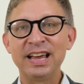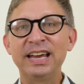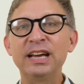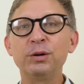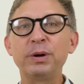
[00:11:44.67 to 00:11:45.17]

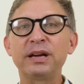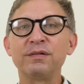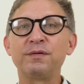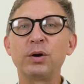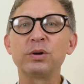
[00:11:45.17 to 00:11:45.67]
Here we can
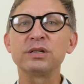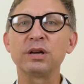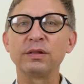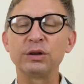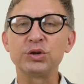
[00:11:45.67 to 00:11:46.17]
focus
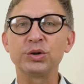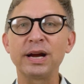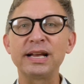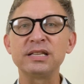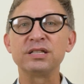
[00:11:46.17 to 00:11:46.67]
on the
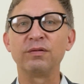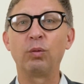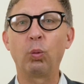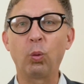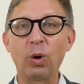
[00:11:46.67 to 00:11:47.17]
trends of
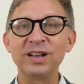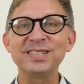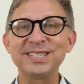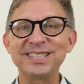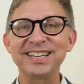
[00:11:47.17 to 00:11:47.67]
one
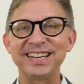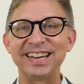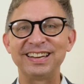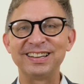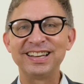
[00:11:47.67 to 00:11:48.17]

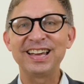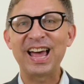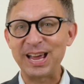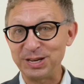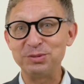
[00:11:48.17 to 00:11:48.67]
city,
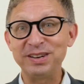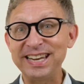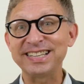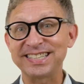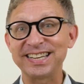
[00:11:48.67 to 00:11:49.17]
a
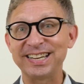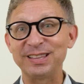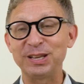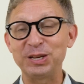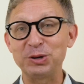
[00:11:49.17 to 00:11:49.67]
unique city
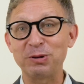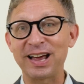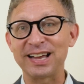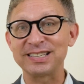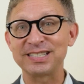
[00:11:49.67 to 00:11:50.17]
in the
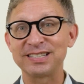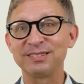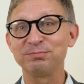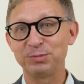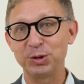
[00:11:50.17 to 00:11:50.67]
US,
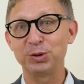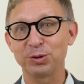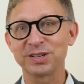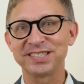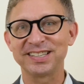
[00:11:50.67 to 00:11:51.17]
New
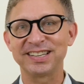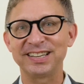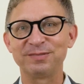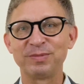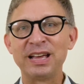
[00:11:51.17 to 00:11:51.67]
York
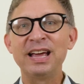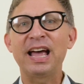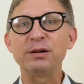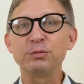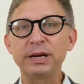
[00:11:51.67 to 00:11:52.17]
City,
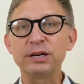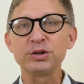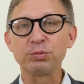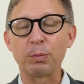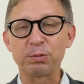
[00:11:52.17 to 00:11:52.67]
and
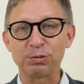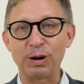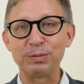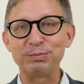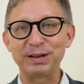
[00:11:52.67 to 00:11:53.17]
readers will
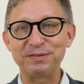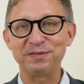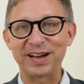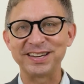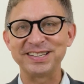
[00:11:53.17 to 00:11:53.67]
probably
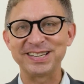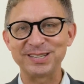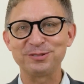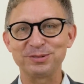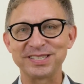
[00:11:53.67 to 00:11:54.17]
find it
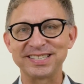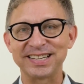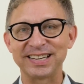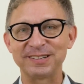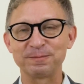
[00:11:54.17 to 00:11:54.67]

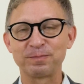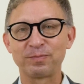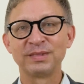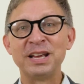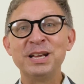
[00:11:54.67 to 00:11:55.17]
interesting.
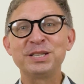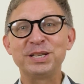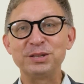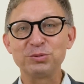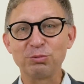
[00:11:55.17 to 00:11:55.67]

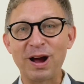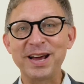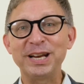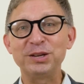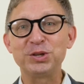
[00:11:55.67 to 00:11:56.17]
Since
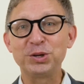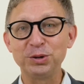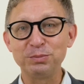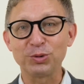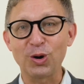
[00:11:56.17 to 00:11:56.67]
writing
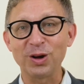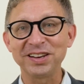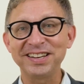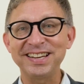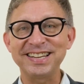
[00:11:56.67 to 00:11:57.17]
too
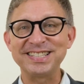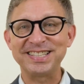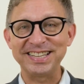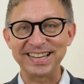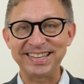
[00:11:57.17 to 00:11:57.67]
broadly is
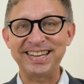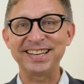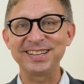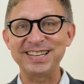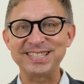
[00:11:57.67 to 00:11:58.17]
the
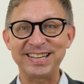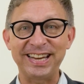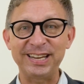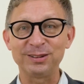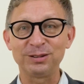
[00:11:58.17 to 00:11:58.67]
Achilles
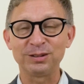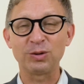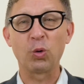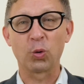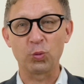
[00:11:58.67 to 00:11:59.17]
heel
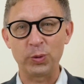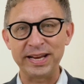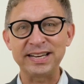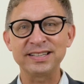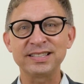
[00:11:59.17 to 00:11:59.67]
or
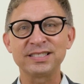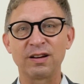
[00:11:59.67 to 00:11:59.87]
weakness